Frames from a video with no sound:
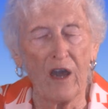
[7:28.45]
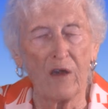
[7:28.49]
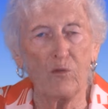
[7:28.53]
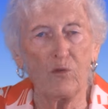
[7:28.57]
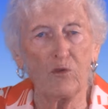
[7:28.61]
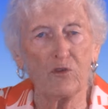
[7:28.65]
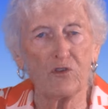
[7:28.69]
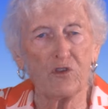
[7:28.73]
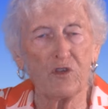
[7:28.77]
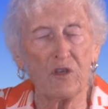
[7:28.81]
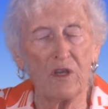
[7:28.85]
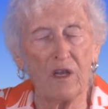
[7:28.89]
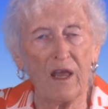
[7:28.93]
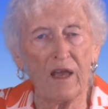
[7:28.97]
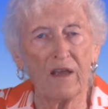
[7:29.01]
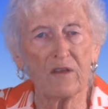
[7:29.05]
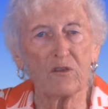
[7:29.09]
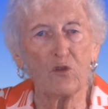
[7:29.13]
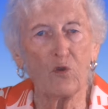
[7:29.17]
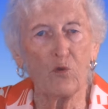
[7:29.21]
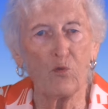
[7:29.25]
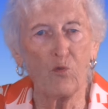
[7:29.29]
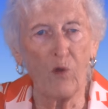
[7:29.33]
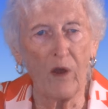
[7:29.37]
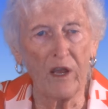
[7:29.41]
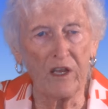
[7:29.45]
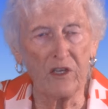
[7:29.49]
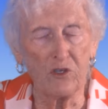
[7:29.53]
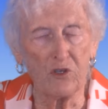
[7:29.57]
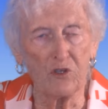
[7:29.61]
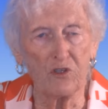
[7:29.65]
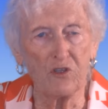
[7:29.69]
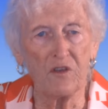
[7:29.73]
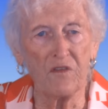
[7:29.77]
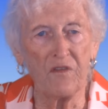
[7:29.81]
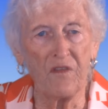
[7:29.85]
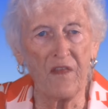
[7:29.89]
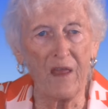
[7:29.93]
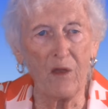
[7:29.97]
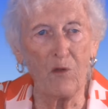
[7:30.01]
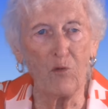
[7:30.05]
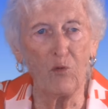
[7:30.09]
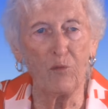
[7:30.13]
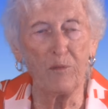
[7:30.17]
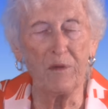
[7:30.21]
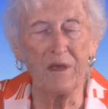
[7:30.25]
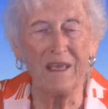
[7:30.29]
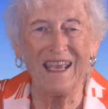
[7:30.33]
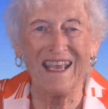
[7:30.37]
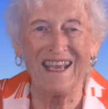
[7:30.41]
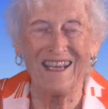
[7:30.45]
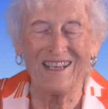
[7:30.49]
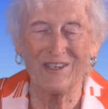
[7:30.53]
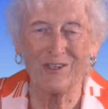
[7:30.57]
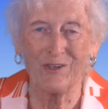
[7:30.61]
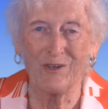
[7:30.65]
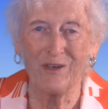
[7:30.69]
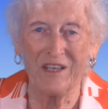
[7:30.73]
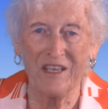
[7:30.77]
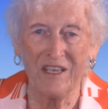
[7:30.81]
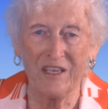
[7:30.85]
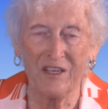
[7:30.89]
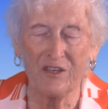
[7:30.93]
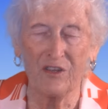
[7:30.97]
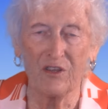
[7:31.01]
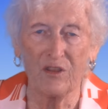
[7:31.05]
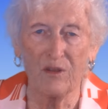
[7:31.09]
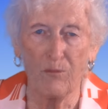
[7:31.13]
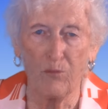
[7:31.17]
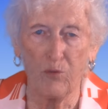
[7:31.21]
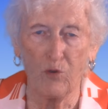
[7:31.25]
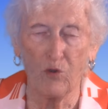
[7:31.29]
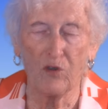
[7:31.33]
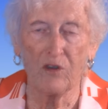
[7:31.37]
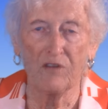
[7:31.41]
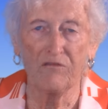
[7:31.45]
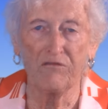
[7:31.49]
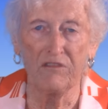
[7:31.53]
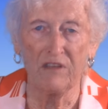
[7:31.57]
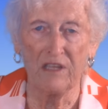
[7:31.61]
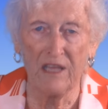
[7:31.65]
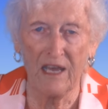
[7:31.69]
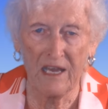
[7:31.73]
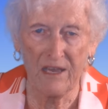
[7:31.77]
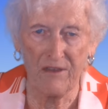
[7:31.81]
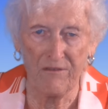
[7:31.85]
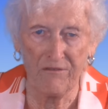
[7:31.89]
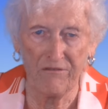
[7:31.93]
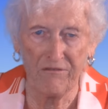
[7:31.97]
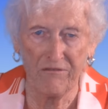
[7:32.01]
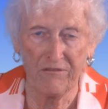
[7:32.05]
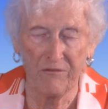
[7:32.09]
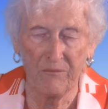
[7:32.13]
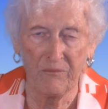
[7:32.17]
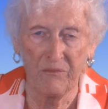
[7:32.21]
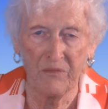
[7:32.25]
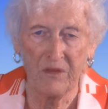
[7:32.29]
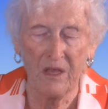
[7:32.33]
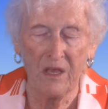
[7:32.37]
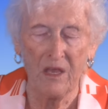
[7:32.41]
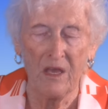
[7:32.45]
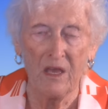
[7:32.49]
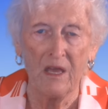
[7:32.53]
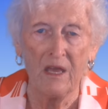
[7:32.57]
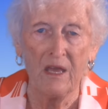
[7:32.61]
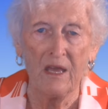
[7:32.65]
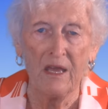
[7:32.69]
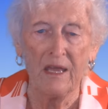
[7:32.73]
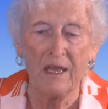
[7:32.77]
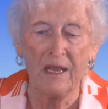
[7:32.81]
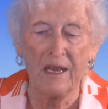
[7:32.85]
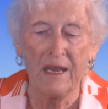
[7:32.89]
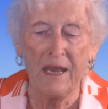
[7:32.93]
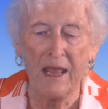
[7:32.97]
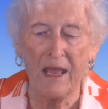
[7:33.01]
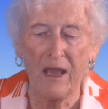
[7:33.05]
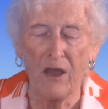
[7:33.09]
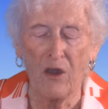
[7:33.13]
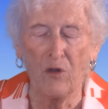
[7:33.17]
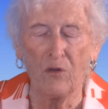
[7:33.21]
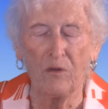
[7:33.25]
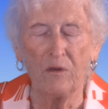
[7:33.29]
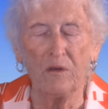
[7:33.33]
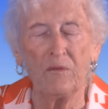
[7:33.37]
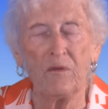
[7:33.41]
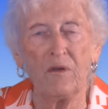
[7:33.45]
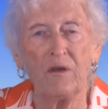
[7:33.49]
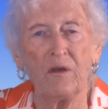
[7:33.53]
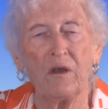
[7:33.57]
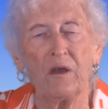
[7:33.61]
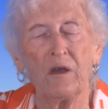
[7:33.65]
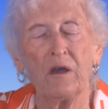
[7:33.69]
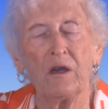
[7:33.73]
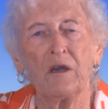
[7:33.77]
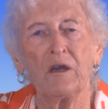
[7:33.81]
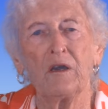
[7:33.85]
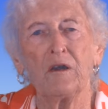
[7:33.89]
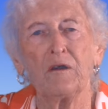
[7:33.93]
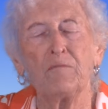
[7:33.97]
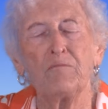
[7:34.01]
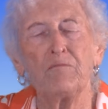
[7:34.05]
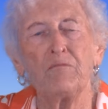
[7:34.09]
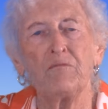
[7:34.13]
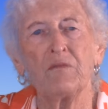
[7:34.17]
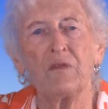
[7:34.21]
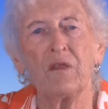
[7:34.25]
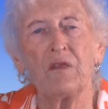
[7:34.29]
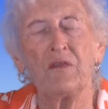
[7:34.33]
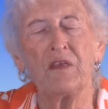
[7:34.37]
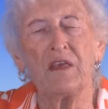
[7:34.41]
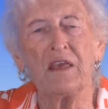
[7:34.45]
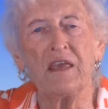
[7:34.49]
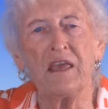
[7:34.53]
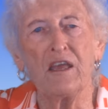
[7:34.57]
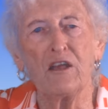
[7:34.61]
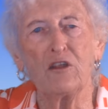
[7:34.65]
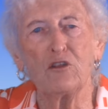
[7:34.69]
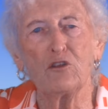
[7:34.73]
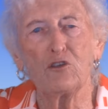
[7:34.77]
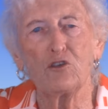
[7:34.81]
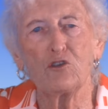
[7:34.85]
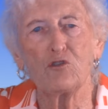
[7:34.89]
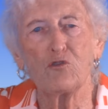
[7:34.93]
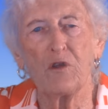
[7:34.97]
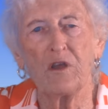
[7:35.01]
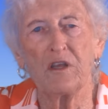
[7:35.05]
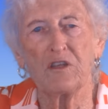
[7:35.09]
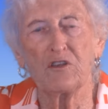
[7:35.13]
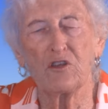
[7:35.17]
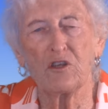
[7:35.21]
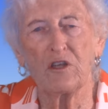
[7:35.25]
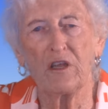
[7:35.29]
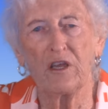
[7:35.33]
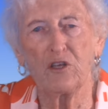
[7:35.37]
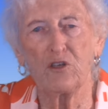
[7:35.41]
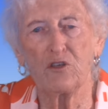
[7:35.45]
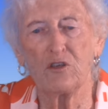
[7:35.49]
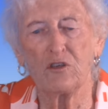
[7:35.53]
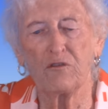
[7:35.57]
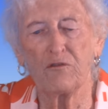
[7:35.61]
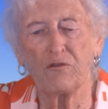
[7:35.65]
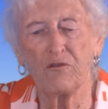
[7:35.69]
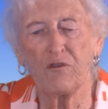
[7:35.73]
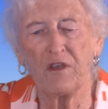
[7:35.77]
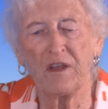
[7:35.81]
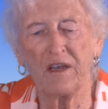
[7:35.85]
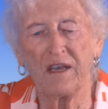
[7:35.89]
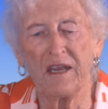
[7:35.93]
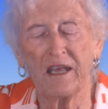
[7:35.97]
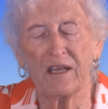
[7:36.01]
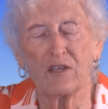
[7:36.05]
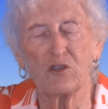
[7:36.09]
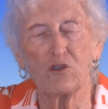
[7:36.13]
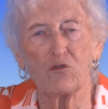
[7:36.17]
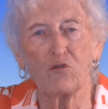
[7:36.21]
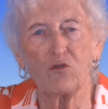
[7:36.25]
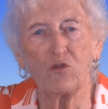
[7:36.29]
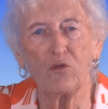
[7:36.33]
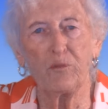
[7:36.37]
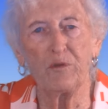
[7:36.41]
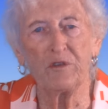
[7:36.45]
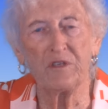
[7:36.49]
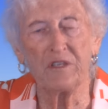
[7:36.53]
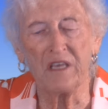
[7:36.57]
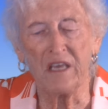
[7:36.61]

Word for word: will select the righteous and they will be entered into the book of life. Now, um, the English translation for the next group is